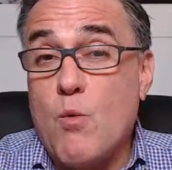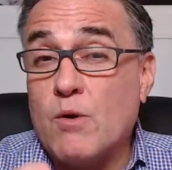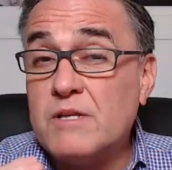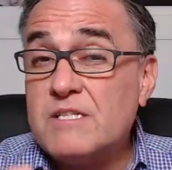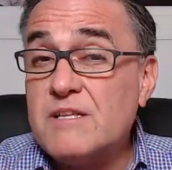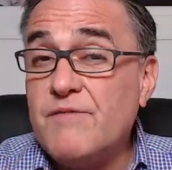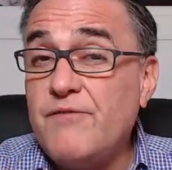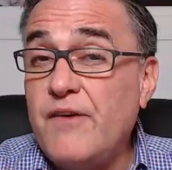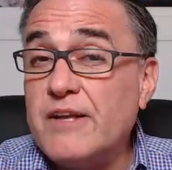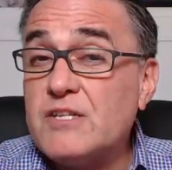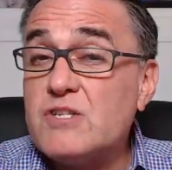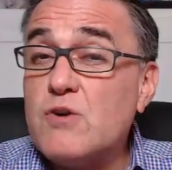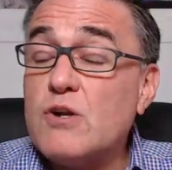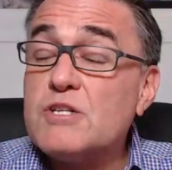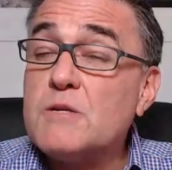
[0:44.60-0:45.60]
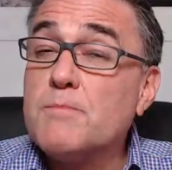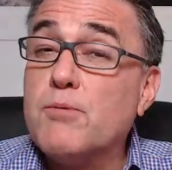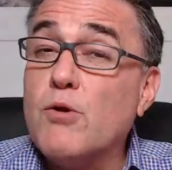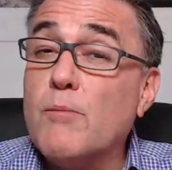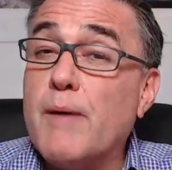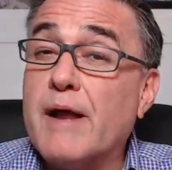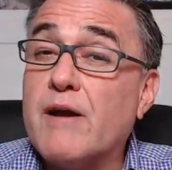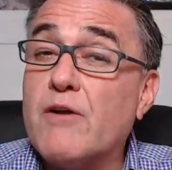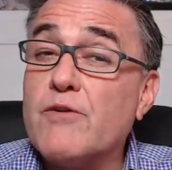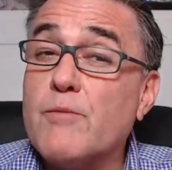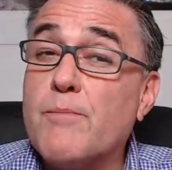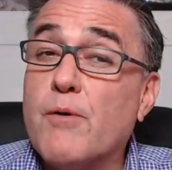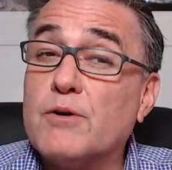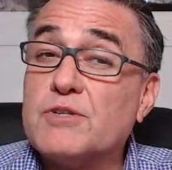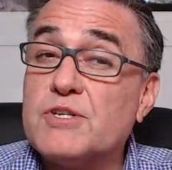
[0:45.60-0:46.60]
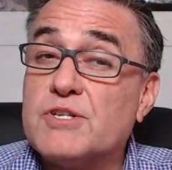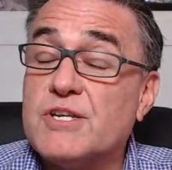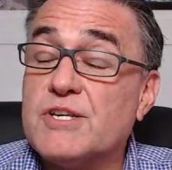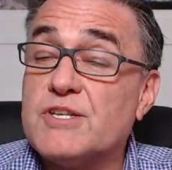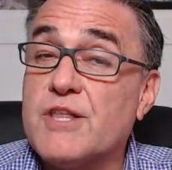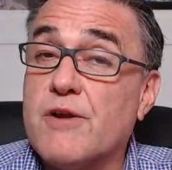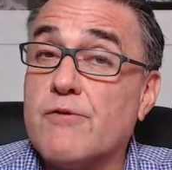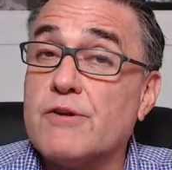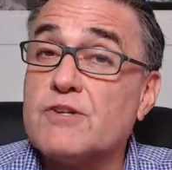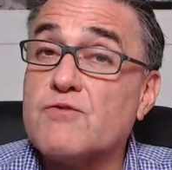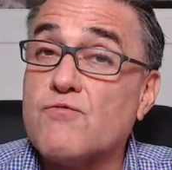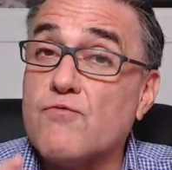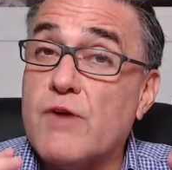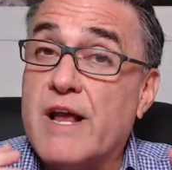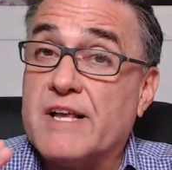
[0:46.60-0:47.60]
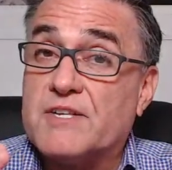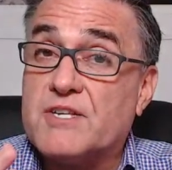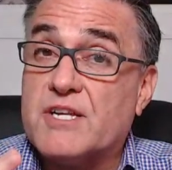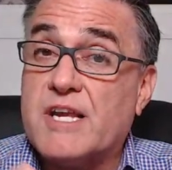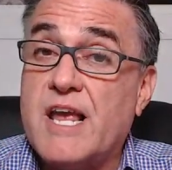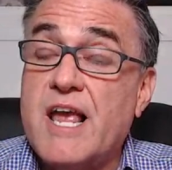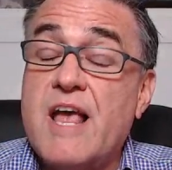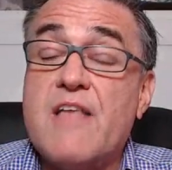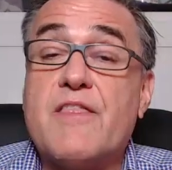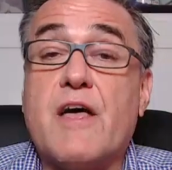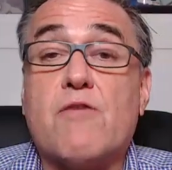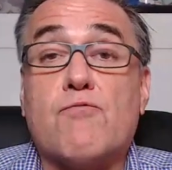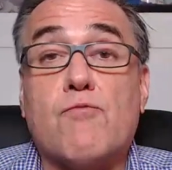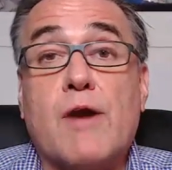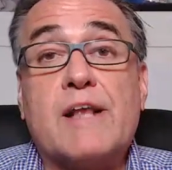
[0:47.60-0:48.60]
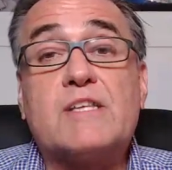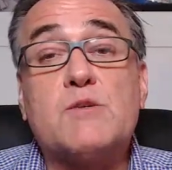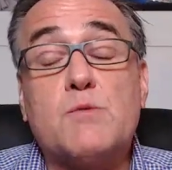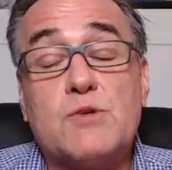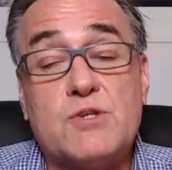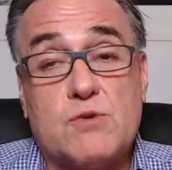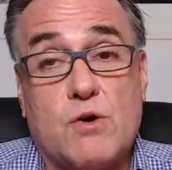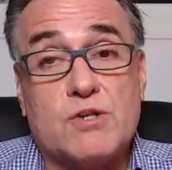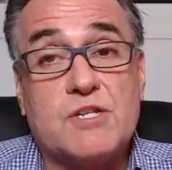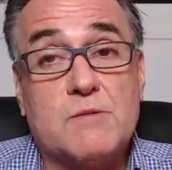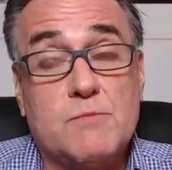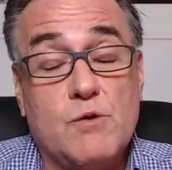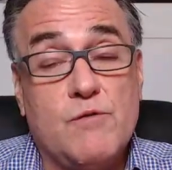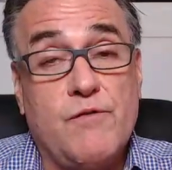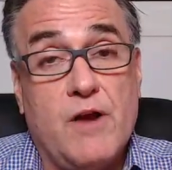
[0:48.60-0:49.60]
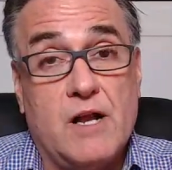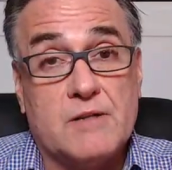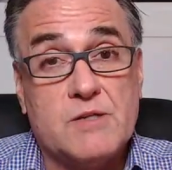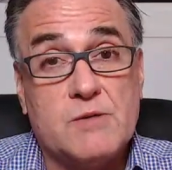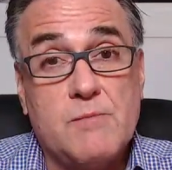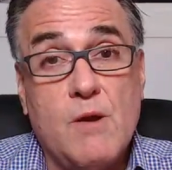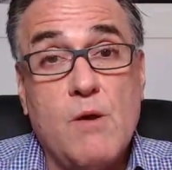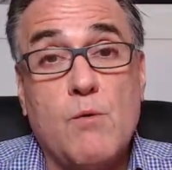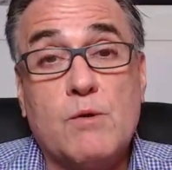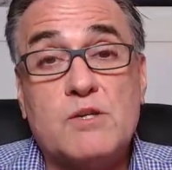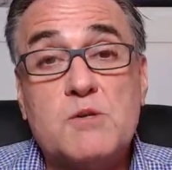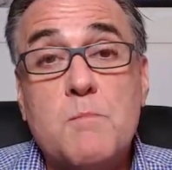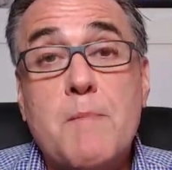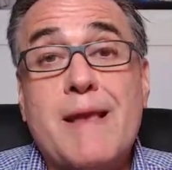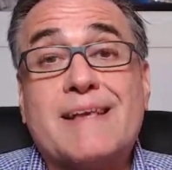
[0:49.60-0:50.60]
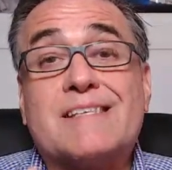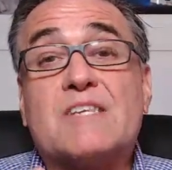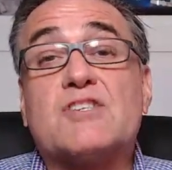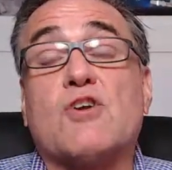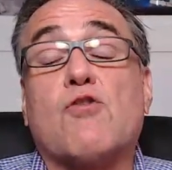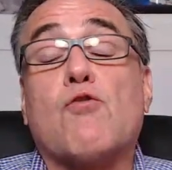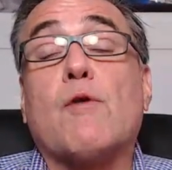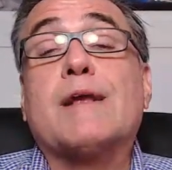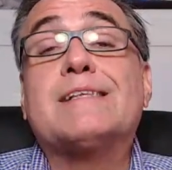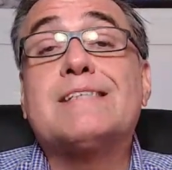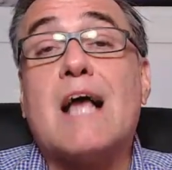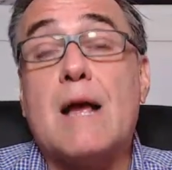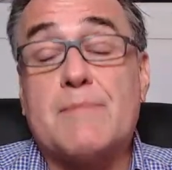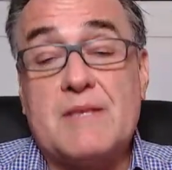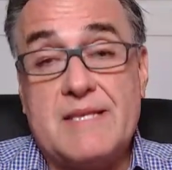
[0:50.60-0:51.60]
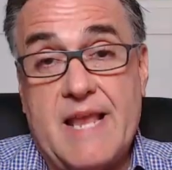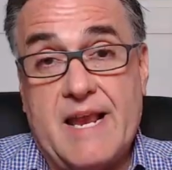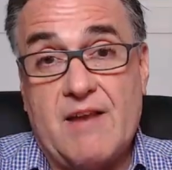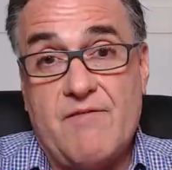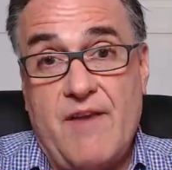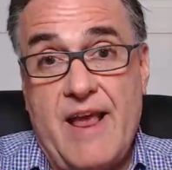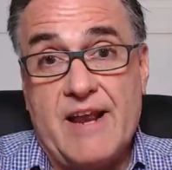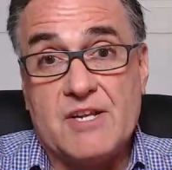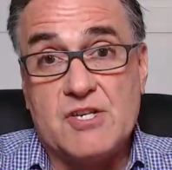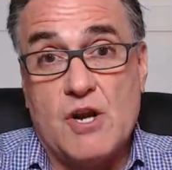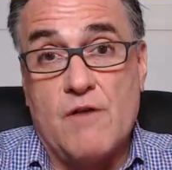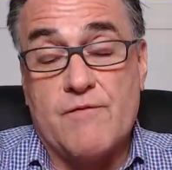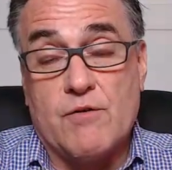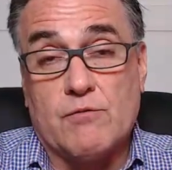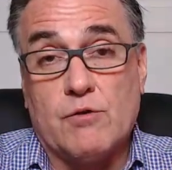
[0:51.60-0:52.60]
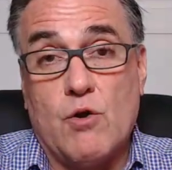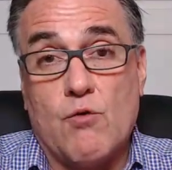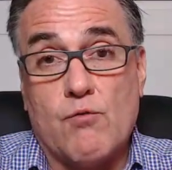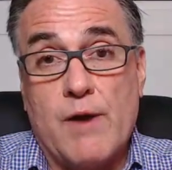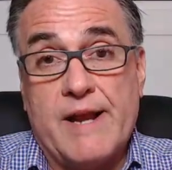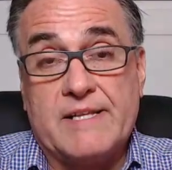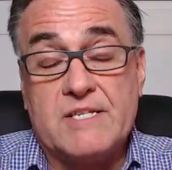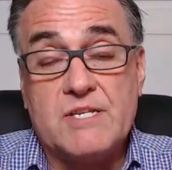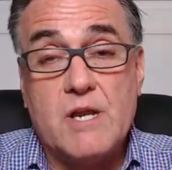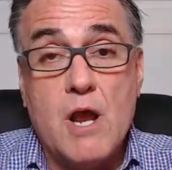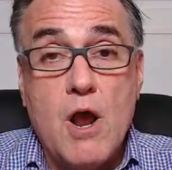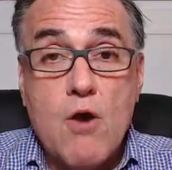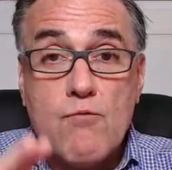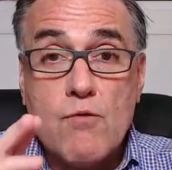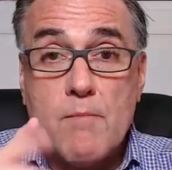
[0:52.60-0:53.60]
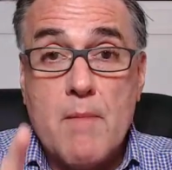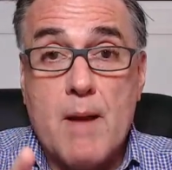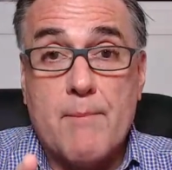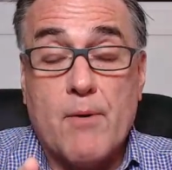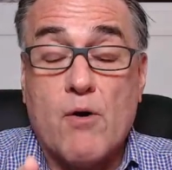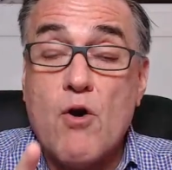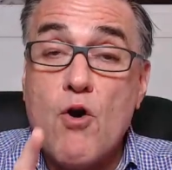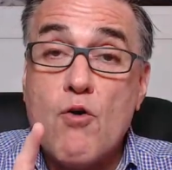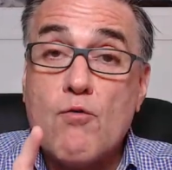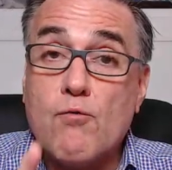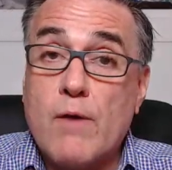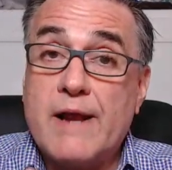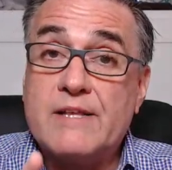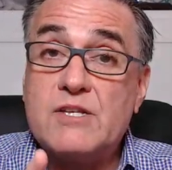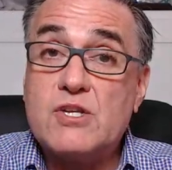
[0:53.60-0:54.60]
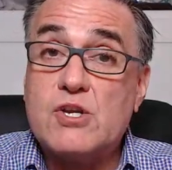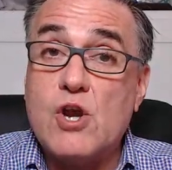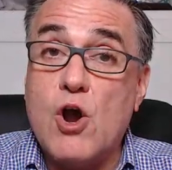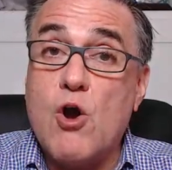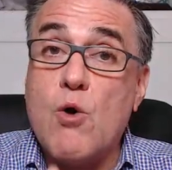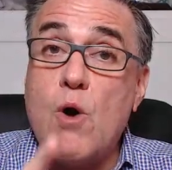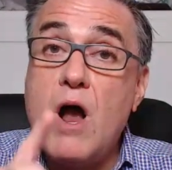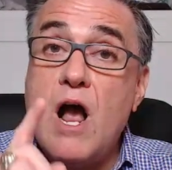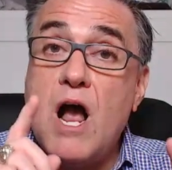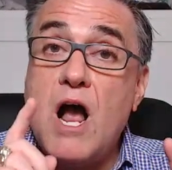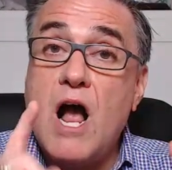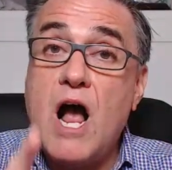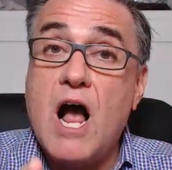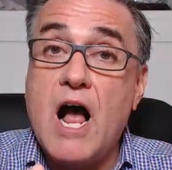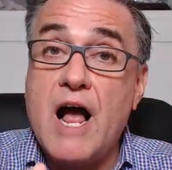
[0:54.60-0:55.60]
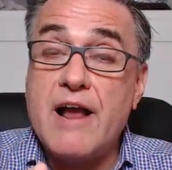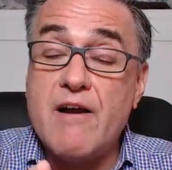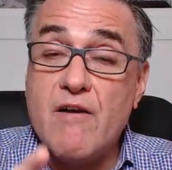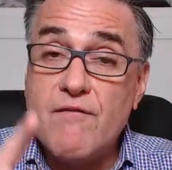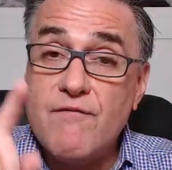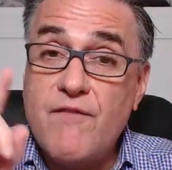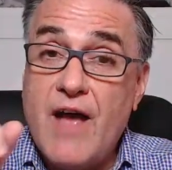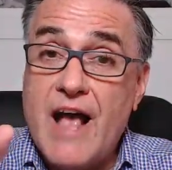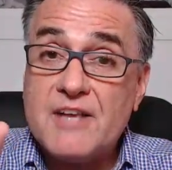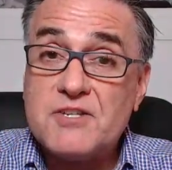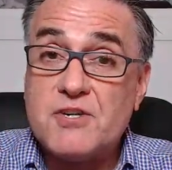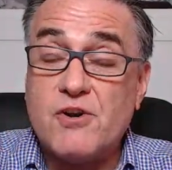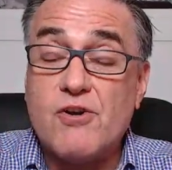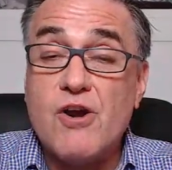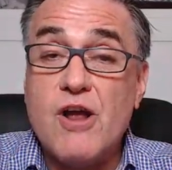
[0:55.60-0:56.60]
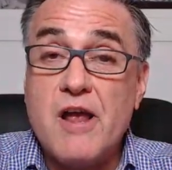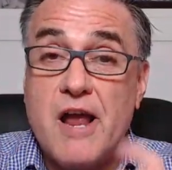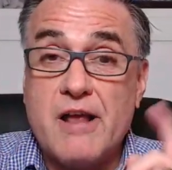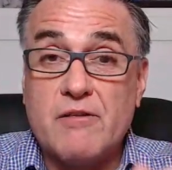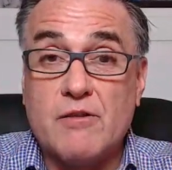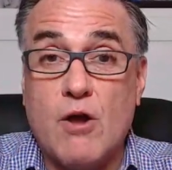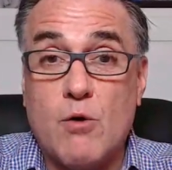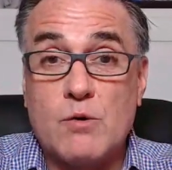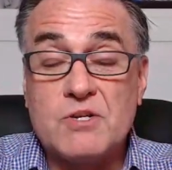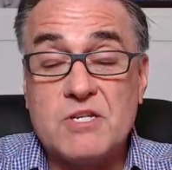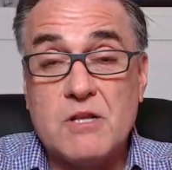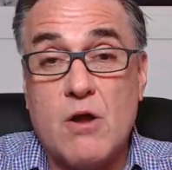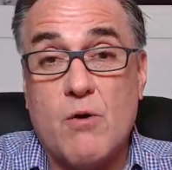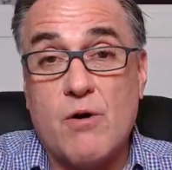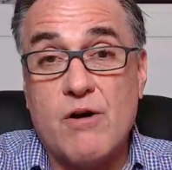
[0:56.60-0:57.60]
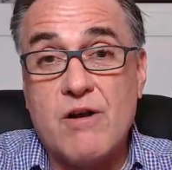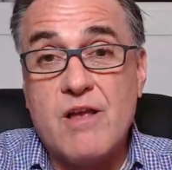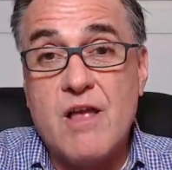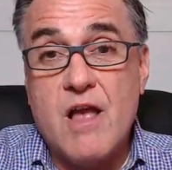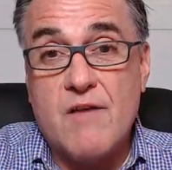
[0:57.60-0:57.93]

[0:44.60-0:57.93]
Once the Fed starts to pull back on their purchases, there is risk that rates will start to move up, which makes this a great time to take advantage of your low rates. Remember, rates go higher faster and lower slower.